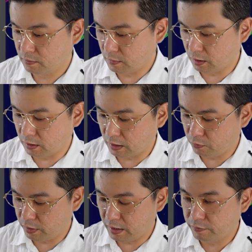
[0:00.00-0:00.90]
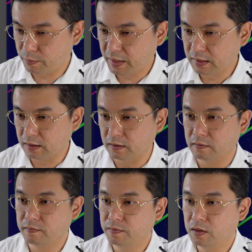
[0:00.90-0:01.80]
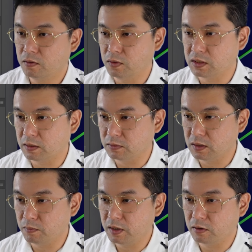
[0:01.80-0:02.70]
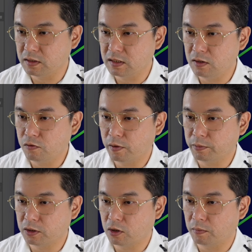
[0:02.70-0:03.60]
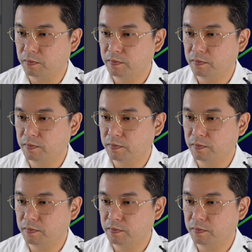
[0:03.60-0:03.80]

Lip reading: And then we have a button, which I'm simply going to steal from the top.